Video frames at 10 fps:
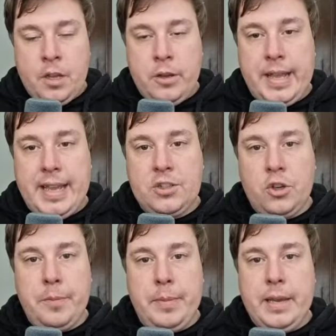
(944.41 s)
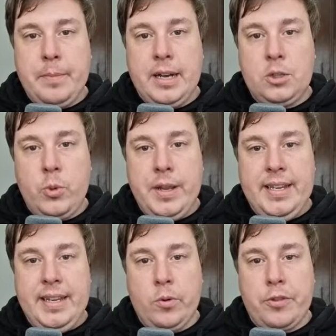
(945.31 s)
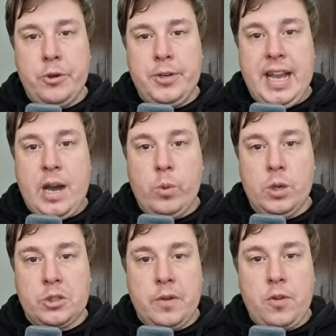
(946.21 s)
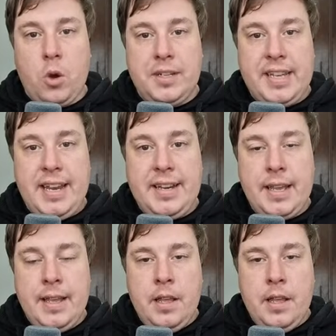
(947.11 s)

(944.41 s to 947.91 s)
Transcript: Okay, it's going to be about 20 or 30 hours of content